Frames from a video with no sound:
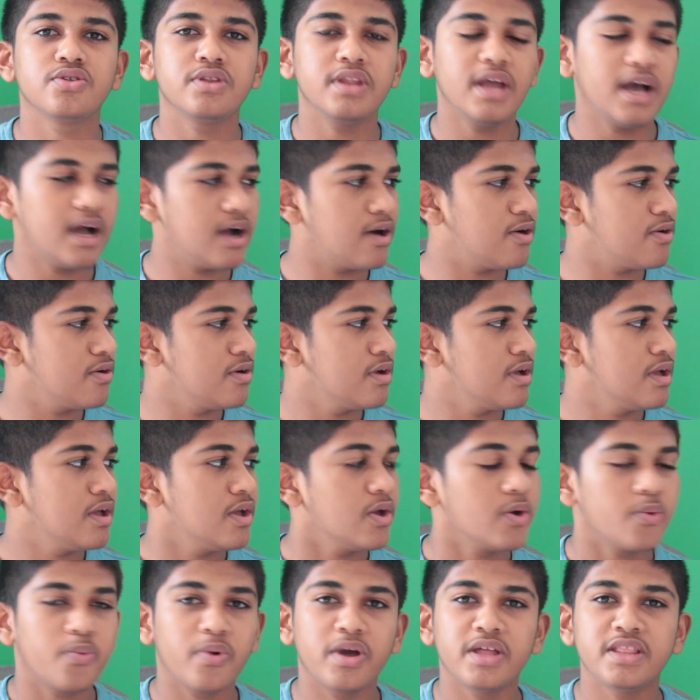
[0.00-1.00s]
So now,
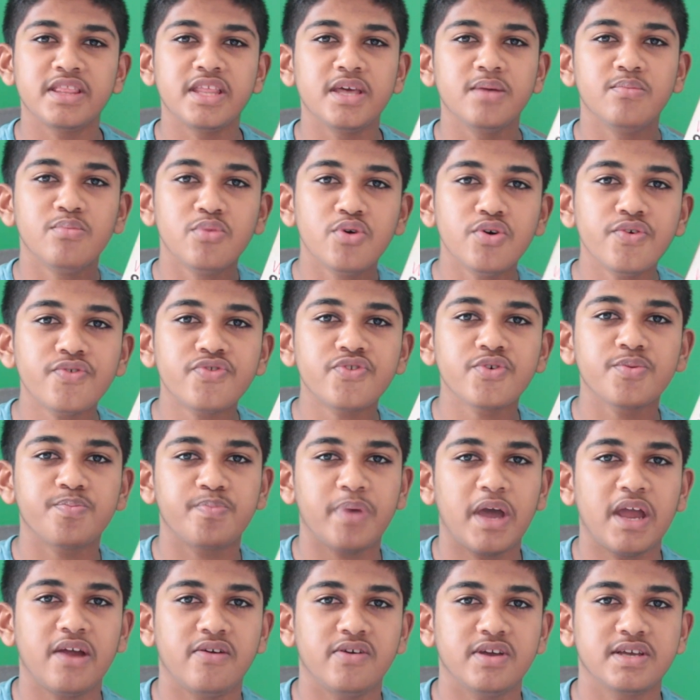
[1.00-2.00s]
when they moved to
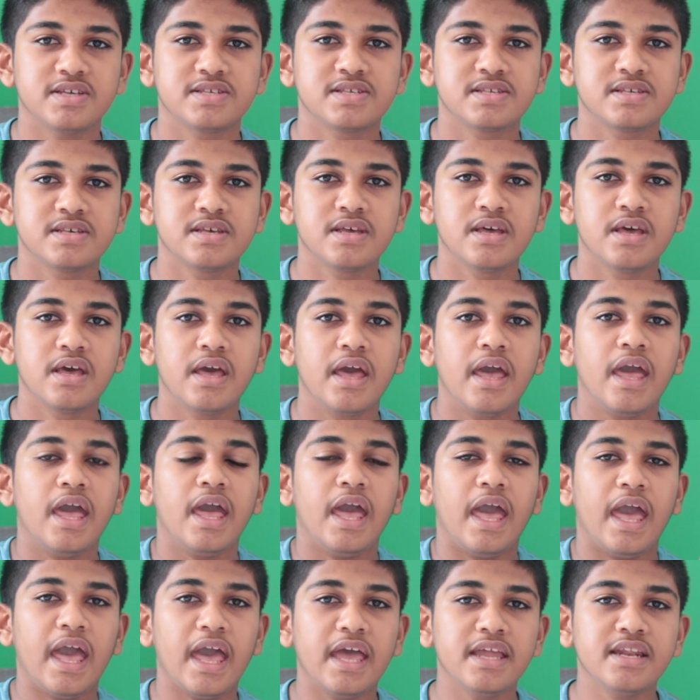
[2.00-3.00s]
Paris,
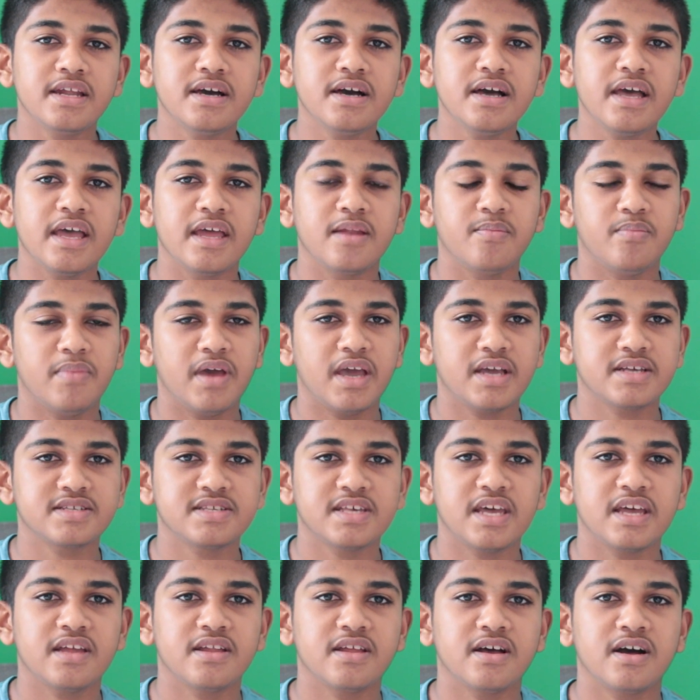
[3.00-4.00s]
Anna and
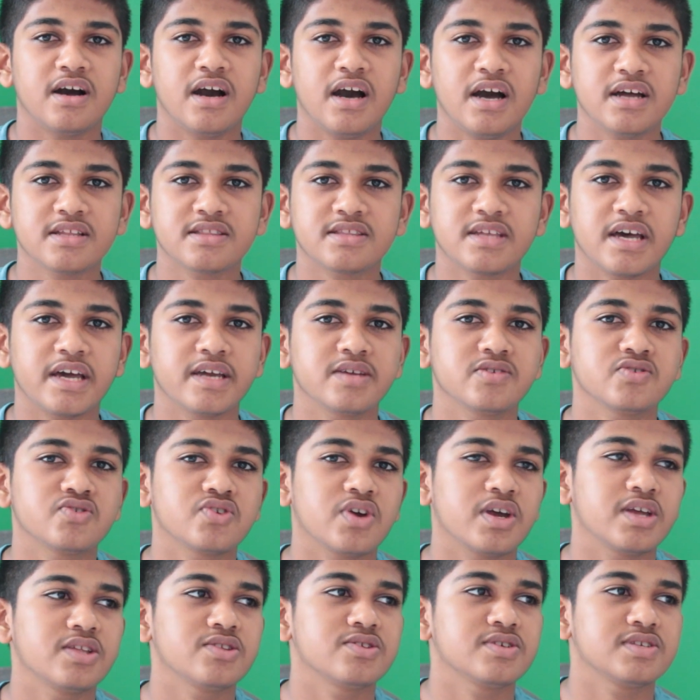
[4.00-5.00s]
Max had a hard time
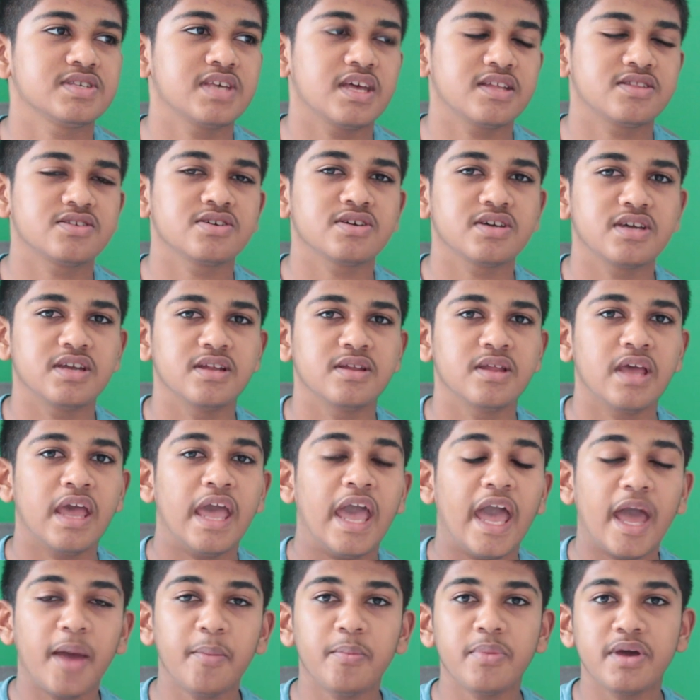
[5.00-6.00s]
trying to settle in,
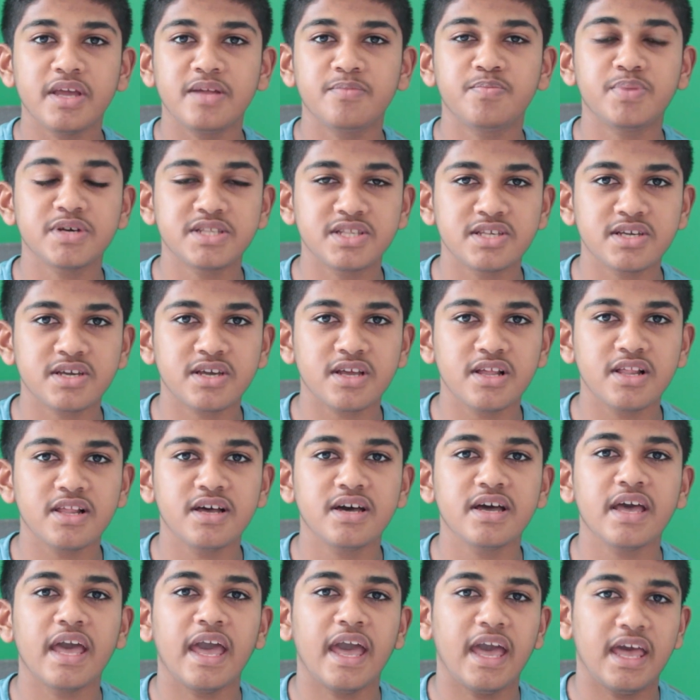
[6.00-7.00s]
and in
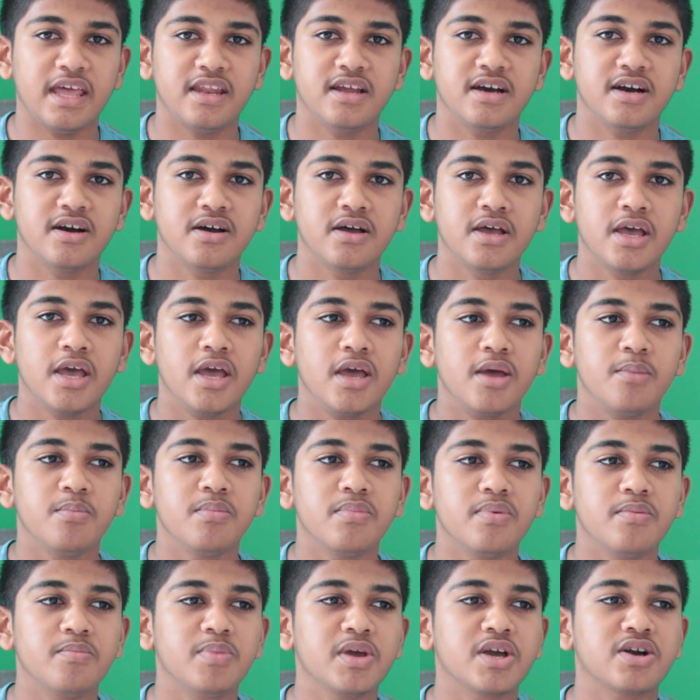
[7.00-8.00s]
particular Anna,
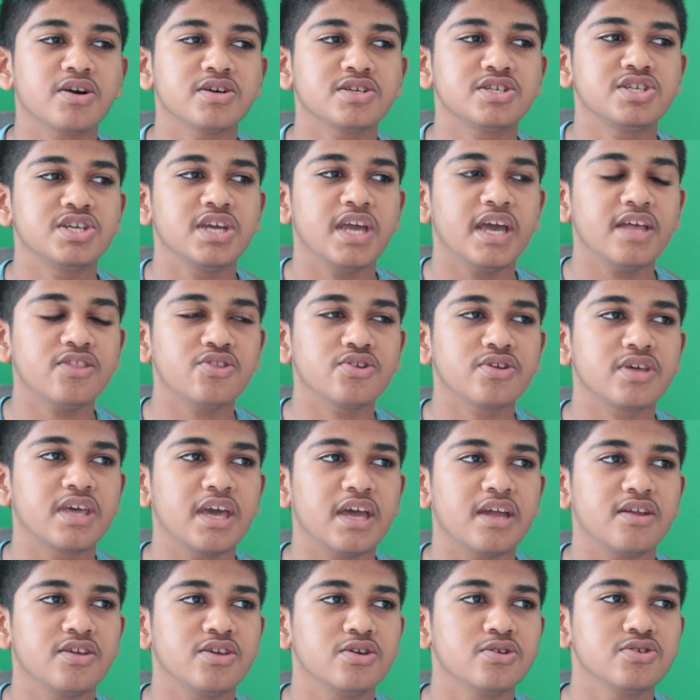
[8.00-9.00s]
because she had to
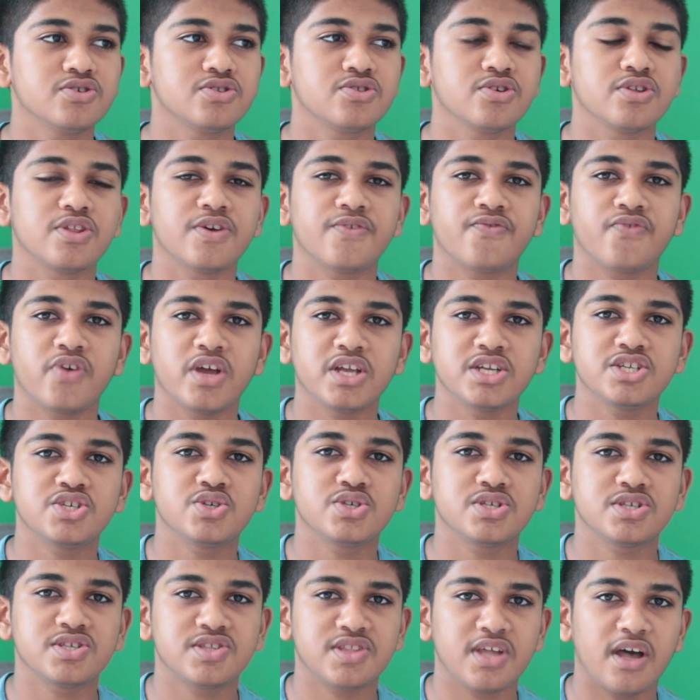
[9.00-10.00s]
get used to the
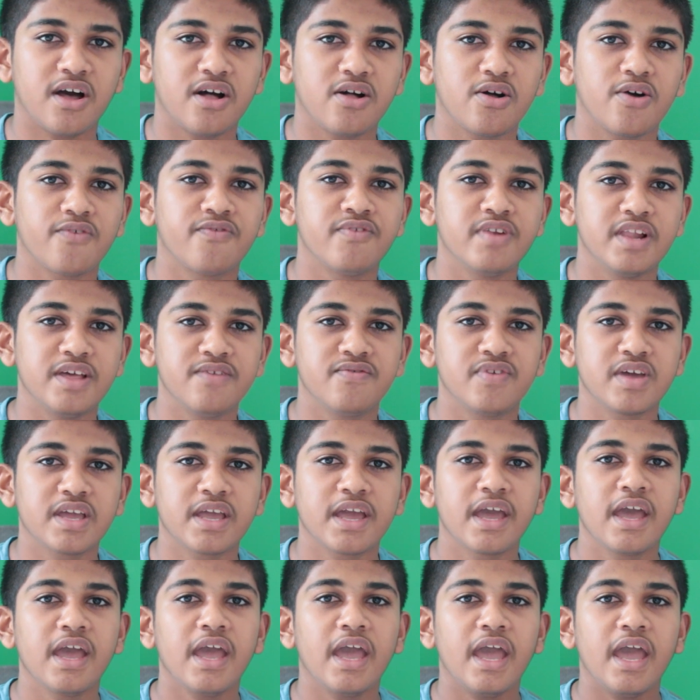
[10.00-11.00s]
French style of
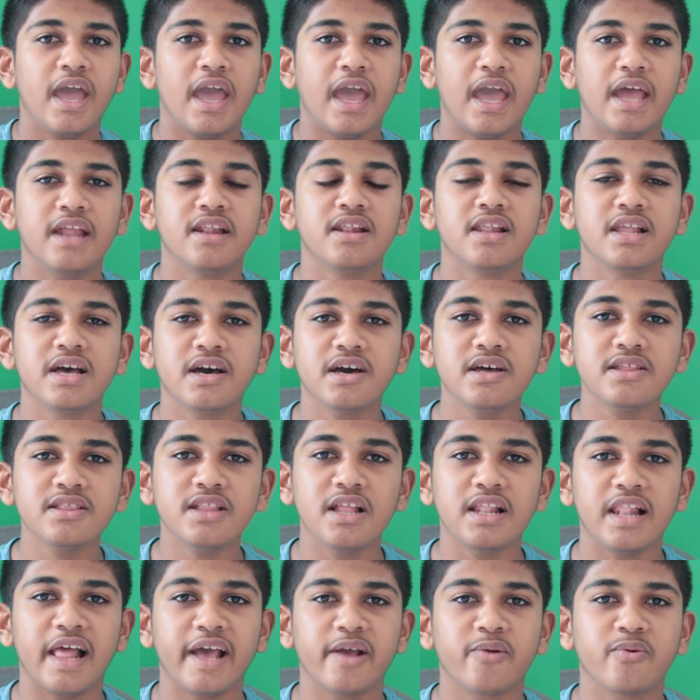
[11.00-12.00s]
living and learn
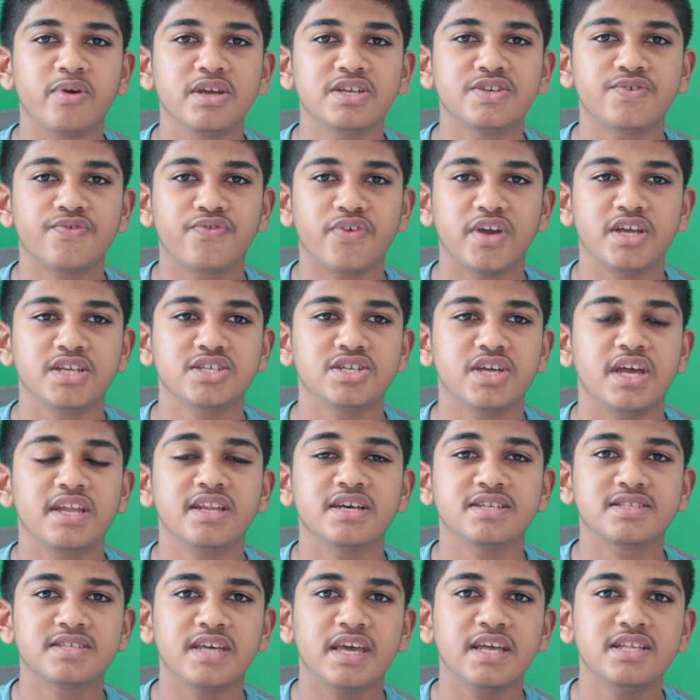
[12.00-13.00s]
the language French
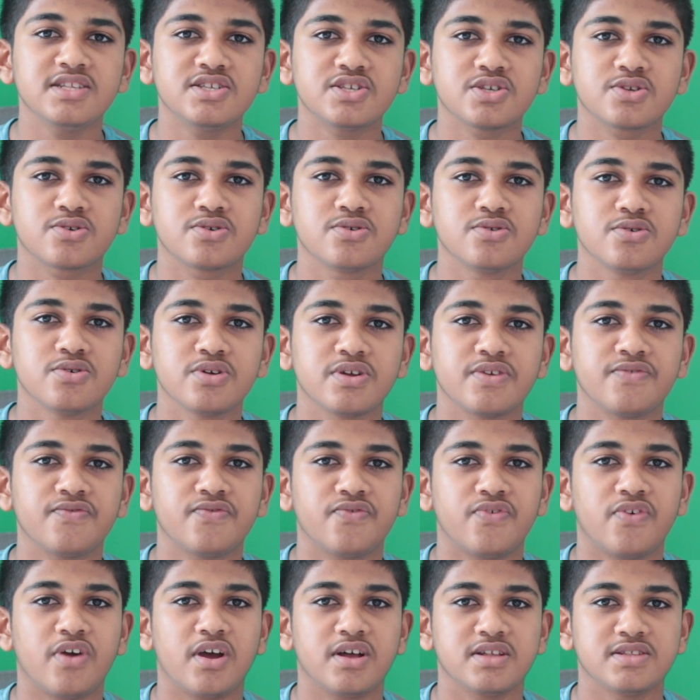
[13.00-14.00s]
and attend school in
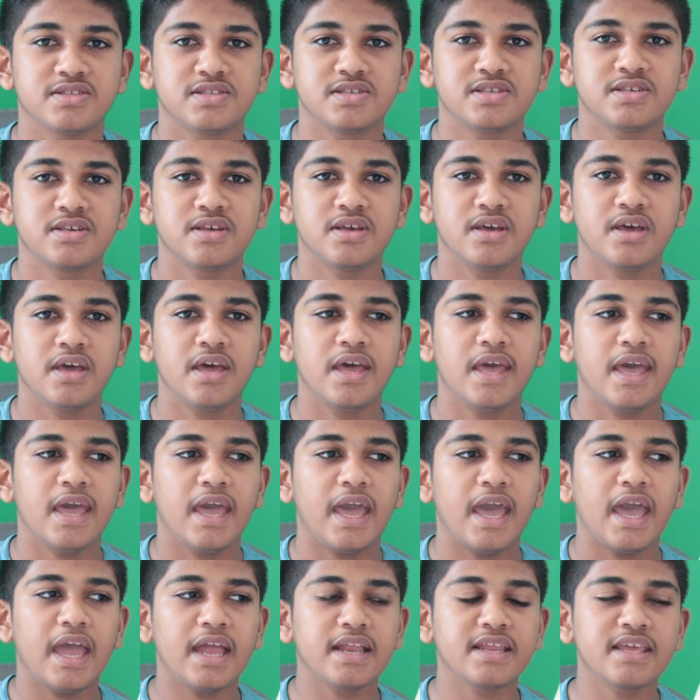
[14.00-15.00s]
France
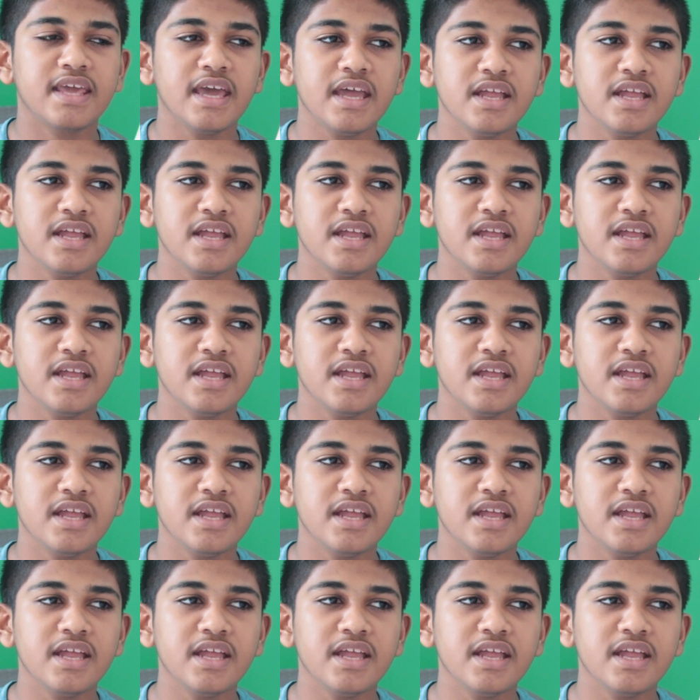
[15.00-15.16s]
and